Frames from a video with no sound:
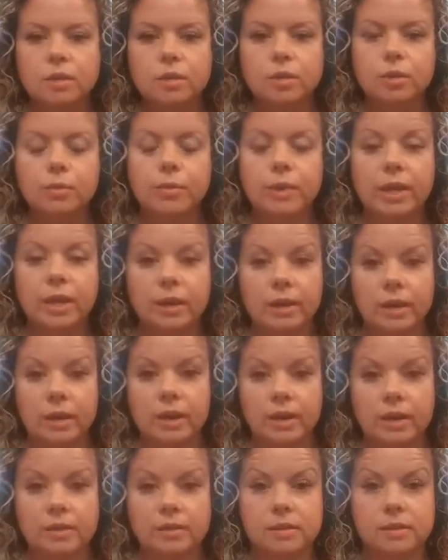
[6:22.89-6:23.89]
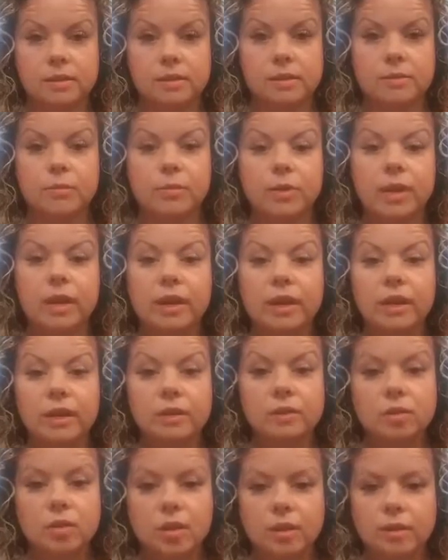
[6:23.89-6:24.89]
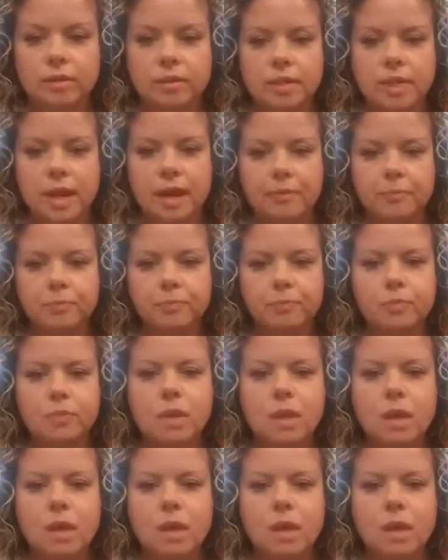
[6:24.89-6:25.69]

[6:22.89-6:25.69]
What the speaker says: Do we get kids? We get kids all the time.